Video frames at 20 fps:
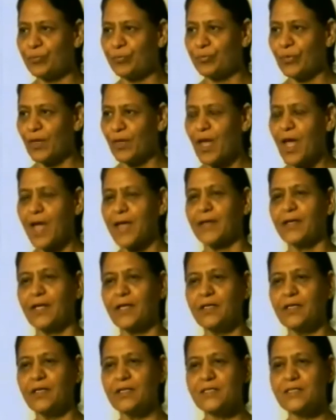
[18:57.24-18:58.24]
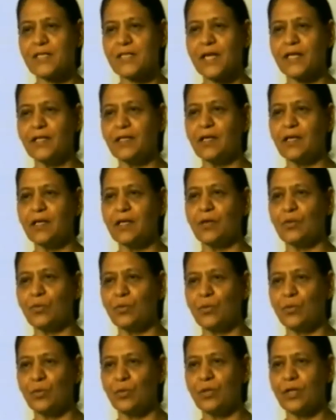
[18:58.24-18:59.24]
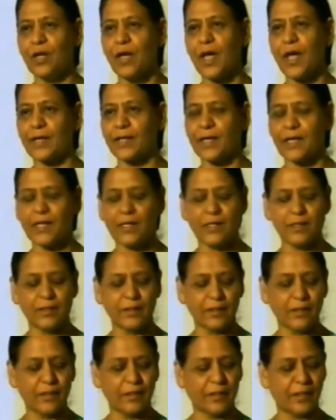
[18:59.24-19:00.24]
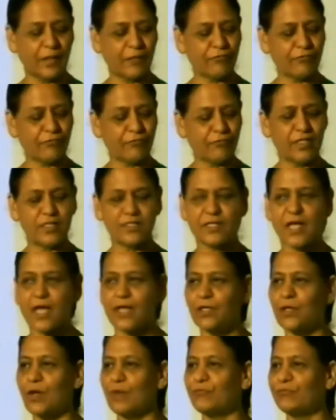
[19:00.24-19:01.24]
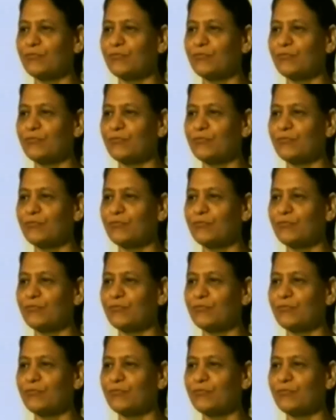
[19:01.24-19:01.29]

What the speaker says: I can design a road, I can give the design of the